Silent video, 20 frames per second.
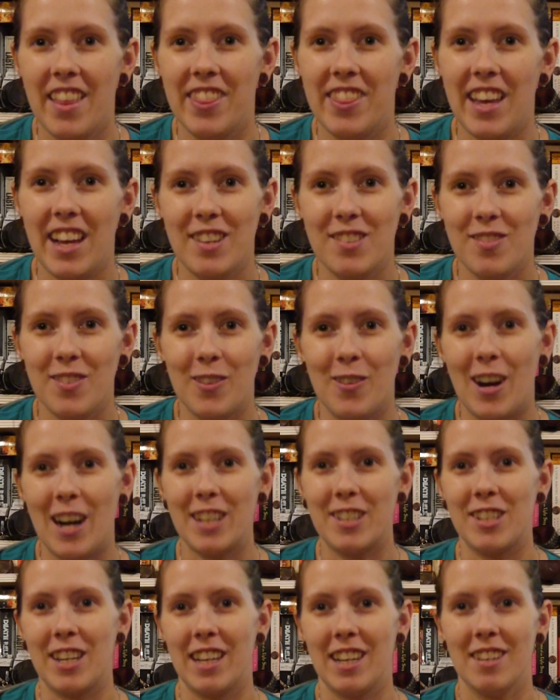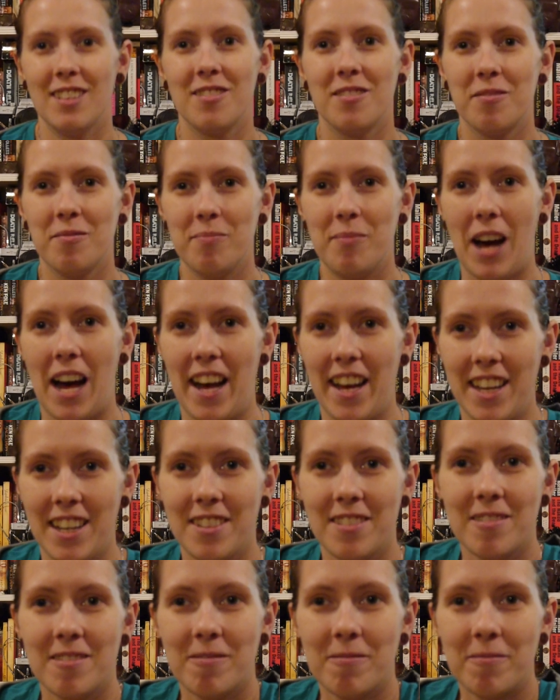Thanks for watching. Bye.